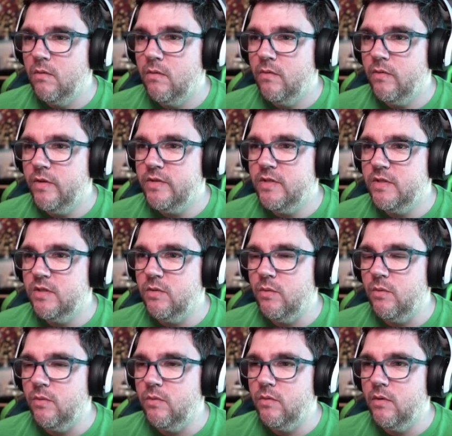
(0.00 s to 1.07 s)
This is
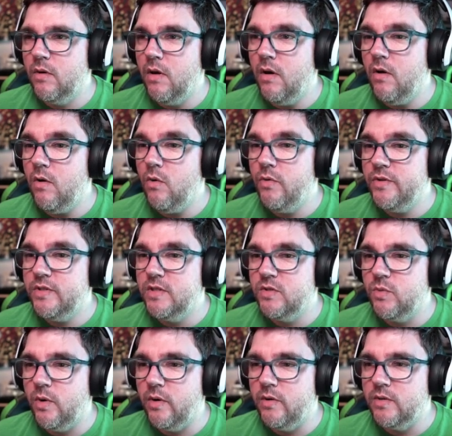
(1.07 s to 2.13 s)
the... Oh, this is
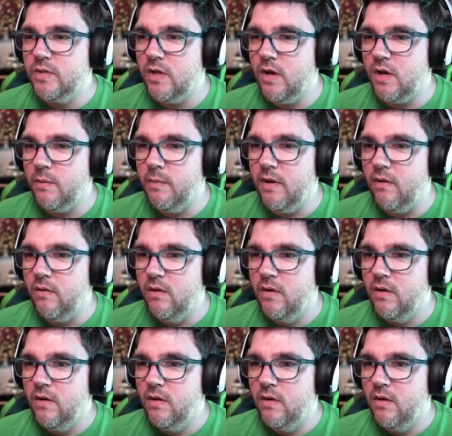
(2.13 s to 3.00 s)
where he's talking about.